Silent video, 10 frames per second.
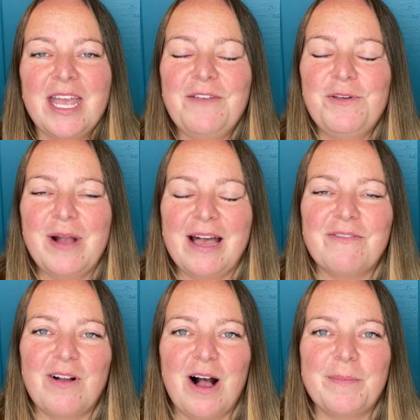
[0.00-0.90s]
If you
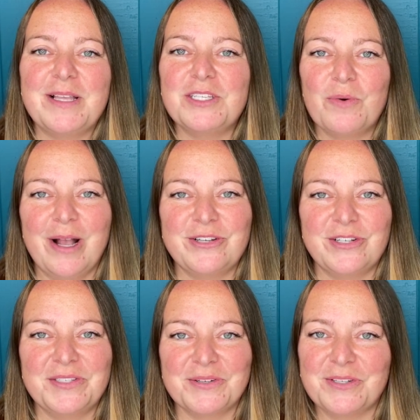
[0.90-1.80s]
have comments,
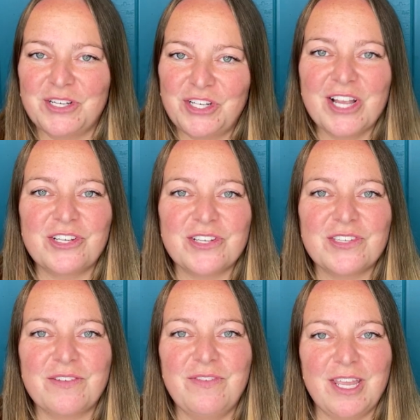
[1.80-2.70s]
questions, or
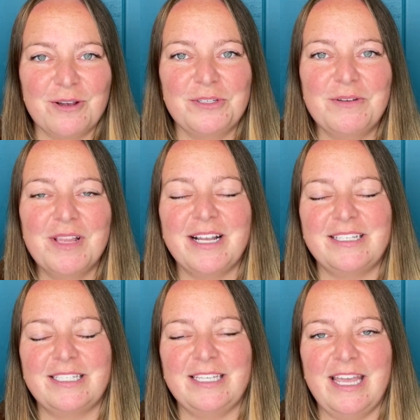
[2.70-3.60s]
suggestions on videos you'd like
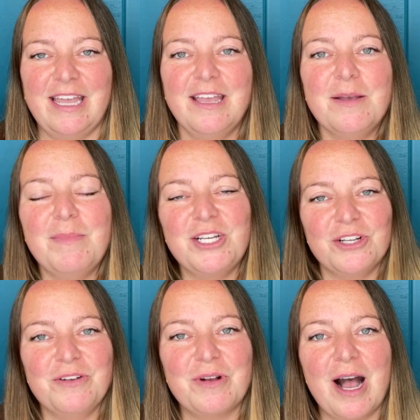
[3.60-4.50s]
to see, make
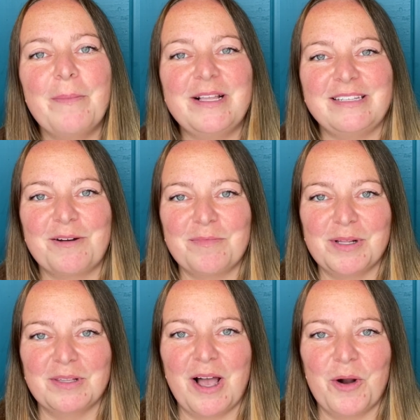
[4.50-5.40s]
sure you comment down
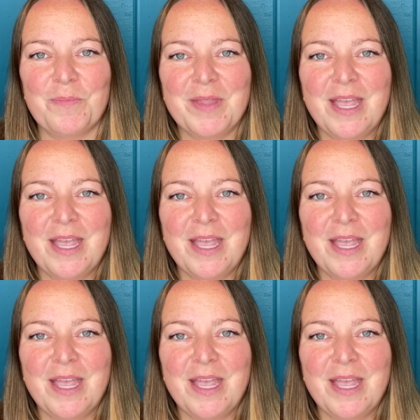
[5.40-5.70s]
below.